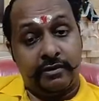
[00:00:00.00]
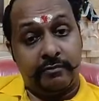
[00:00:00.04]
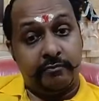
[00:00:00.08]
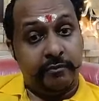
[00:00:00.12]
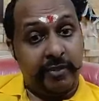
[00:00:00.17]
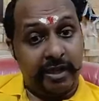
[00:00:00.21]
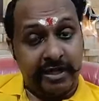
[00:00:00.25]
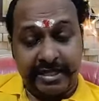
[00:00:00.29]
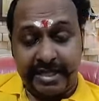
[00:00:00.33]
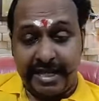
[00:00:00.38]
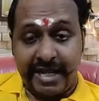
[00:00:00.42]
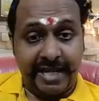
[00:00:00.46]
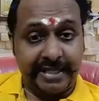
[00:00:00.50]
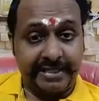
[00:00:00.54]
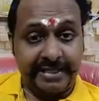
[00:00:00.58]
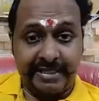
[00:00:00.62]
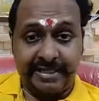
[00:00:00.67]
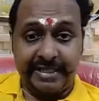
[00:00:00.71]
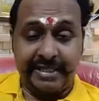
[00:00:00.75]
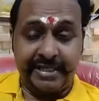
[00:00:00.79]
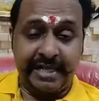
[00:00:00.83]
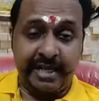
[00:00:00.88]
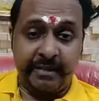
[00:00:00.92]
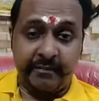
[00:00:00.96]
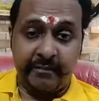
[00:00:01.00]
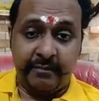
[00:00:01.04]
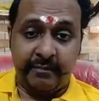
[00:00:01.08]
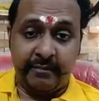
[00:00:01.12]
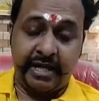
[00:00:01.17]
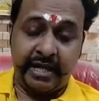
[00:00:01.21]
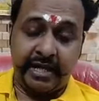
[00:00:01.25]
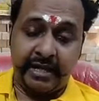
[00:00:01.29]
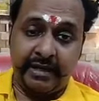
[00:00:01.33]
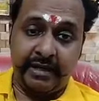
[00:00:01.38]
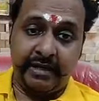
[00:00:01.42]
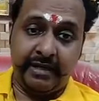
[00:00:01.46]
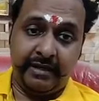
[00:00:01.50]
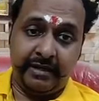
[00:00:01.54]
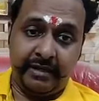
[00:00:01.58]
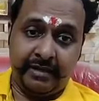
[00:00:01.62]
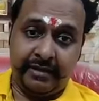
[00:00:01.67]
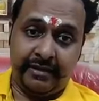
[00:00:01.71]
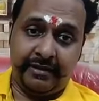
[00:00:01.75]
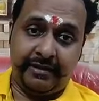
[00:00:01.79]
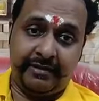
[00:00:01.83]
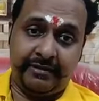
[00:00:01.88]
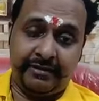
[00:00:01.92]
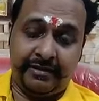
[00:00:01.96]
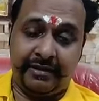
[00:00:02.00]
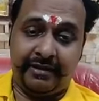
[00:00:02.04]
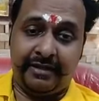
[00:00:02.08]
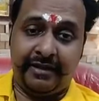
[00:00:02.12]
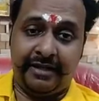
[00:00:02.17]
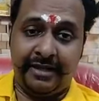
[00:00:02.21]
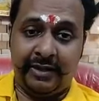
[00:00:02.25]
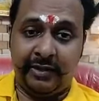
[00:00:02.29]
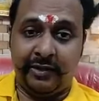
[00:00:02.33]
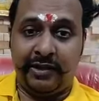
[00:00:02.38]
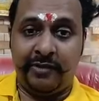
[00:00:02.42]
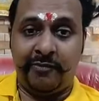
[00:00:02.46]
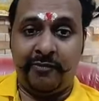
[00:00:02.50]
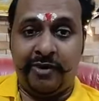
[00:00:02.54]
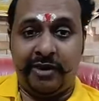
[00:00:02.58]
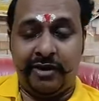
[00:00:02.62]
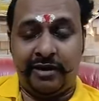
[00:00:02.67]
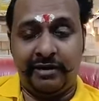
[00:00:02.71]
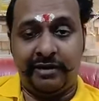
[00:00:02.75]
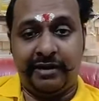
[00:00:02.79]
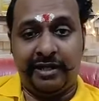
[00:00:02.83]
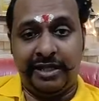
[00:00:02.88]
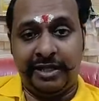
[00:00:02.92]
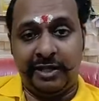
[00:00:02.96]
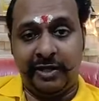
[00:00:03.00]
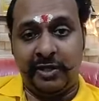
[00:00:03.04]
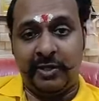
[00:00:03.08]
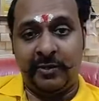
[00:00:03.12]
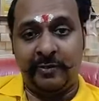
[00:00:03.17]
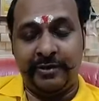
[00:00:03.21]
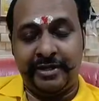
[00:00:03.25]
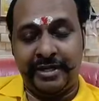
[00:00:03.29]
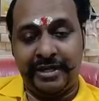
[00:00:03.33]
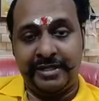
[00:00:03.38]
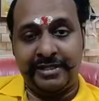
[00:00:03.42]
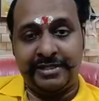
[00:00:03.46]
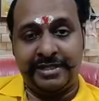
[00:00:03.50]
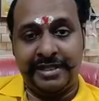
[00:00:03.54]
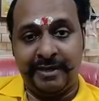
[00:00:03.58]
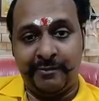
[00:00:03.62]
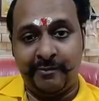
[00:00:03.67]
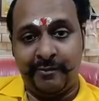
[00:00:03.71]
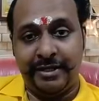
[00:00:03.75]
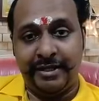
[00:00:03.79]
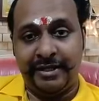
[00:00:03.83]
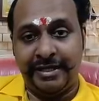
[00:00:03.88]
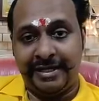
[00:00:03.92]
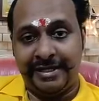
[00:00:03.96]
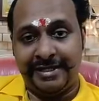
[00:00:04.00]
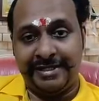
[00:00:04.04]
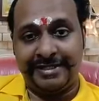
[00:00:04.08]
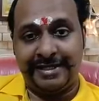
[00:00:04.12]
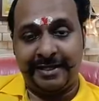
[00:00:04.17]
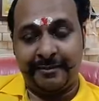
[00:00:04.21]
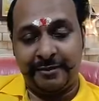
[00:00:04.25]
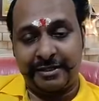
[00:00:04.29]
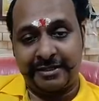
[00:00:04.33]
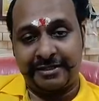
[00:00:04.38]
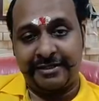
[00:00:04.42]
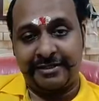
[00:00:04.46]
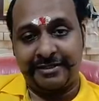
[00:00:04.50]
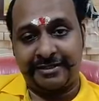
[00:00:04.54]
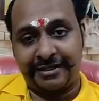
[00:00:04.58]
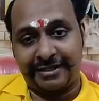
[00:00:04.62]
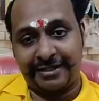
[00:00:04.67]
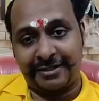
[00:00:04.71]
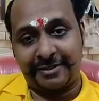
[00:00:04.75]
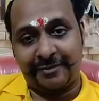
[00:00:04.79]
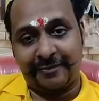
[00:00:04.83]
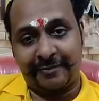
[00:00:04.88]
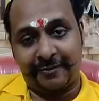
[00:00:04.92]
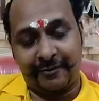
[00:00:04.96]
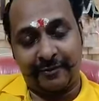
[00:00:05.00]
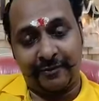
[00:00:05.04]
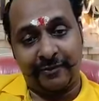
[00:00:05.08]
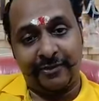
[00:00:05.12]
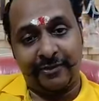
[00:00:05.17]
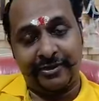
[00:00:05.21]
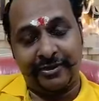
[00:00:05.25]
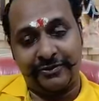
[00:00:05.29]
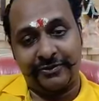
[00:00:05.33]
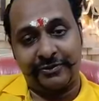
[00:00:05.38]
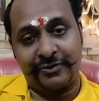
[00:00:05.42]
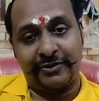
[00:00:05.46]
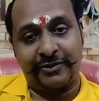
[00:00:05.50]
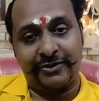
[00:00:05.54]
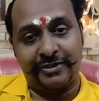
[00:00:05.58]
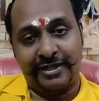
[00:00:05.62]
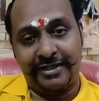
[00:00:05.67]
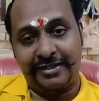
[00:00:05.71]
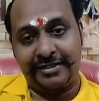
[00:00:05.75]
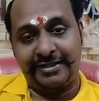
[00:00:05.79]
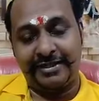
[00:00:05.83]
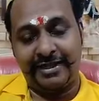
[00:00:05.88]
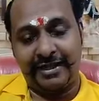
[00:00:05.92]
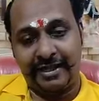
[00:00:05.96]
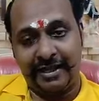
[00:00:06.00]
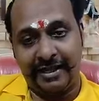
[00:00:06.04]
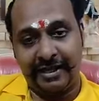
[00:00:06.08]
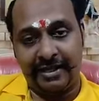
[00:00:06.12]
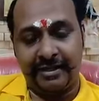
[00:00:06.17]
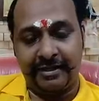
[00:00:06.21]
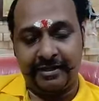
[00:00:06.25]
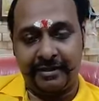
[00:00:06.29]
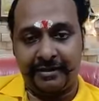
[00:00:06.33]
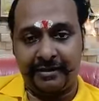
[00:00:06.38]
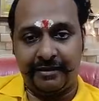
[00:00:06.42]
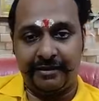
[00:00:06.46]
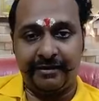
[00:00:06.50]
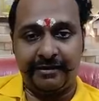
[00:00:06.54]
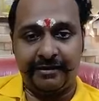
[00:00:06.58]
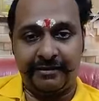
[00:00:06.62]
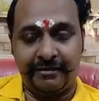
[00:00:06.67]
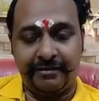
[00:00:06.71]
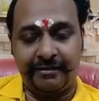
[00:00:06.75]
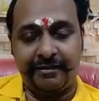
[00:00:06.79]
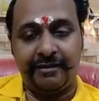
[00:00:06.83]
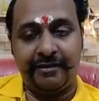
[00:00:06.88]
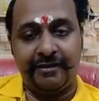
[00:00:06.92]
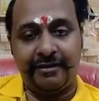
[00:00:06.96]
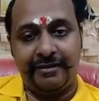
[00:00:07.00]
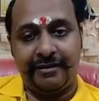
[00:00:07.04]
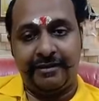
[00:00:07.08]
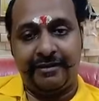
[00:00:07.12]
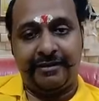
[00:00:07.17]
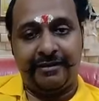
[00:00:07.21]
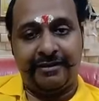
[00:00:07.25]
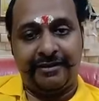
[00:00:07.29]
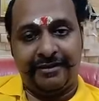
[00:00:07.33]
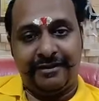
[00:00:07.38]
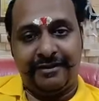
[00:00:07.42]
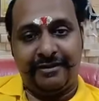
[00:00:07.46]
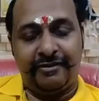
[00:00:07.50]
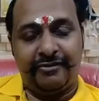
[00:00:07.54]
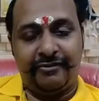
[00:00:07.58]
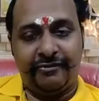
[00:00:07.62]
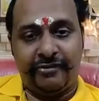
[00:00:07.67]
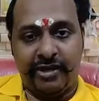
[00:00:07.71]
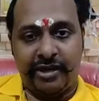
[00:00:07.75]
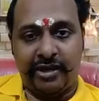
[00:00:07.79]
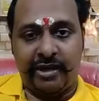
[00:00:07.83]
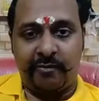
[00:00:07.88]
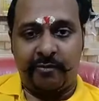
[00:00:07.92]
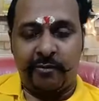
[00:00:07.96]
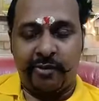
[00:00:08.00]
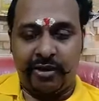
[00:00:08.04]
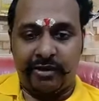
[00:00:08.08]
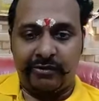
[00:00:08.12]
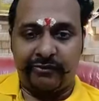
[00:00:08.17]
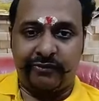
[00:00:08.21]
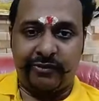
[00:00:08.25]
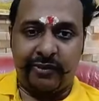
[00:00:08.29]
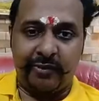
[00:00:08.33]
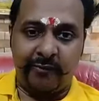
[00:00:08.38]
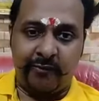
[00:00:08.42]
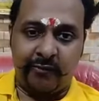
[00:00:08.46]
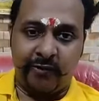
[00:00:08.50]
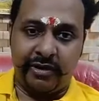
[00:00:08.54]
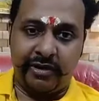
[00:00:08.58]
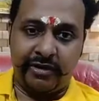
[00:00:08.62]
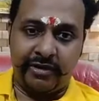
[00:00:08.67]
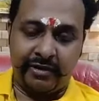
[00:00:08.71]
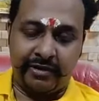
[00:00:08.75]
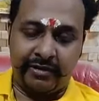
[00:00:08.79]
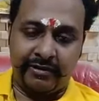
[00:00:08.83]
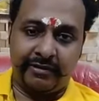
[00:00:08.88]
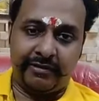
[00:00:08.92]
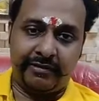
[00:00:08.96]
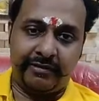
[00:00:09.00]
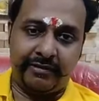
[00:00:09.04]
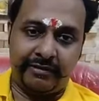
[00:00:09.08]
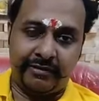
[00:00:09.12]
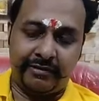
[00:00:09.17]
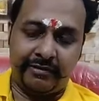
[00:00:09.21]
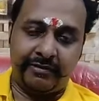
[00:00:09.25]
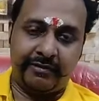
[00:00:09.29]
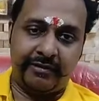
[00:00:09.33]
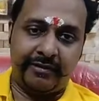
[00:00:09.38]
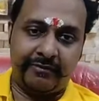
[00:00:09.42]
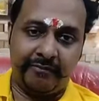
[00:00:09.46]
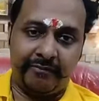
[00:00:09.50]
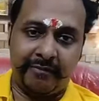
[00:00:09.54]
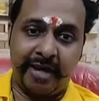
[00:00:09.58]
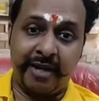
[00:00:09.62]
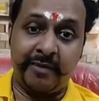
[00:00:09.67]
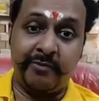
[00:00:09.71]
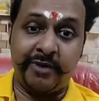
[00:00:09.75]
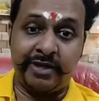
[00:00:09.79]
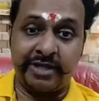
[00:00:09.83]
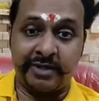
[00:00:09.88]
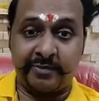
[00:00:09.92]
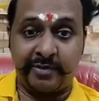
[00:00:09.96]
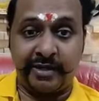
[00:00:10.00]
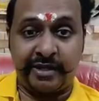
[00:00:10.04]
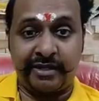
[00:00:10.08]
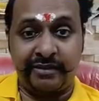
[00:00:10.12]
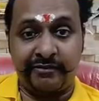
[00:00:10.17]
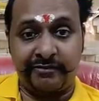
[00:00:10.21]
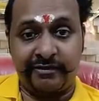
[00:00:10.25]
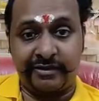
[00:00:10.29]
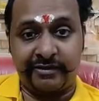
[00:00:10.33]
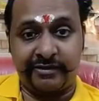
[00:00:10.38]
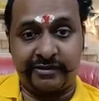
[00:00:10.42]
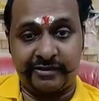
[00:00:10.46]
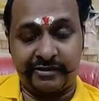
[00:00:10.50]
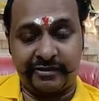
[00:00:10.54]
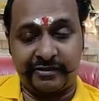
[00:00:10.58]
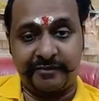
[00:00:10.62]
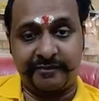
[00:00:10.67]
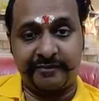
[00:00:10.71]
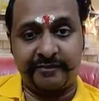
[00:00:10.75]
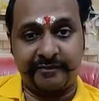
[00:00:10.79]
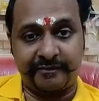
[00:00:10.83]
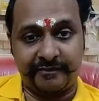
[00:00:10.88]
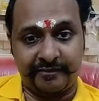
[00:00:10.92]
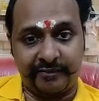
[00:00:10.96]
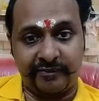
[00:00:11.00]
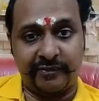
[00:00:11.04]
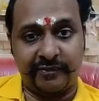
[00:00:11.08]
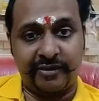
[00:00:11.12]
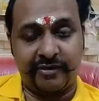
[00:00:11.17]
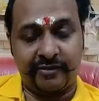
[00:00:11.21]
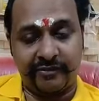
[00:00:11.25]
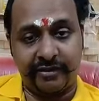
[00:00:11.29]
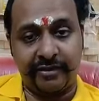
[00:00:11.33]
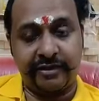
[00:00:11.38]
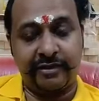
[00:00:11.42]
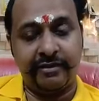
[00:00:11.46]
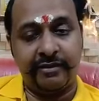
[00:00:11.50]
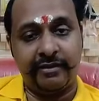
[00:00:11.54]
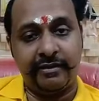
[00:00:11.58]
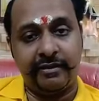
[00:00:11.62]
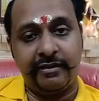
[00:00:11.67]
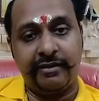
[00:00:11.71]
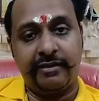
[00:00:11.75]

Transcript: But the existing MHRD, the curriculum, model curriculum tells MPT in semester system. Okay, so that is again uh, far apart from what uh, my perspective is. Okay.